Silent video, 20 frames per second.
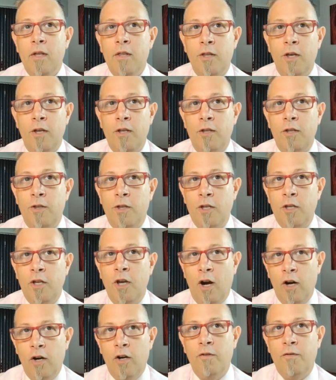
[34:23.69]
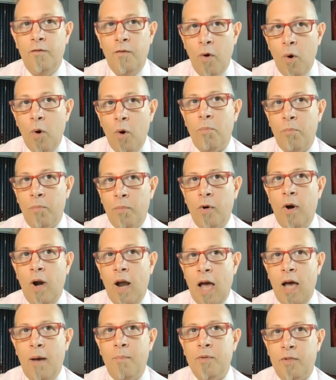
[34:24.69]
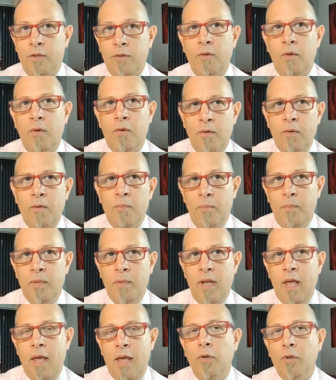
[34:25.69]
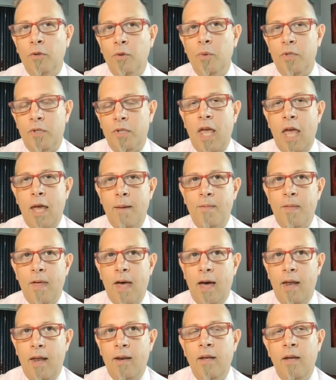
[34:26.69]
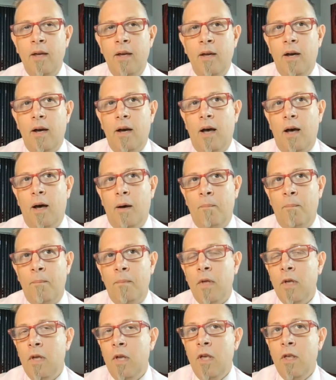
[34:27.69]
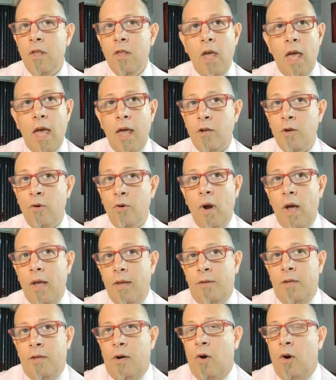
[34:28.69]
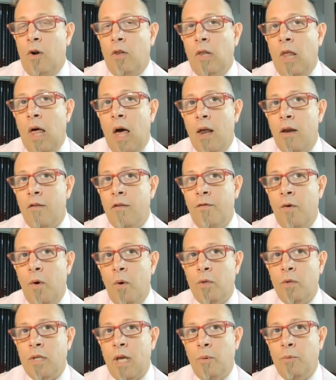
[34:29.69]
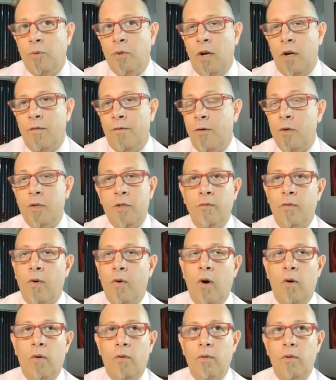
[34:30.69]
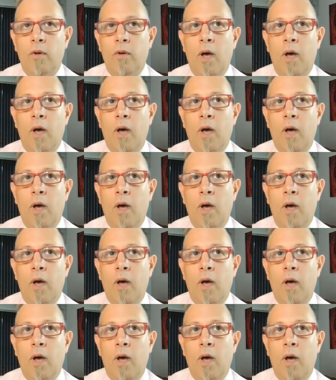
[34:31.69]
The younger folk perhaps been able to escape that. And you're right, there are a lot of folks out there. First of all,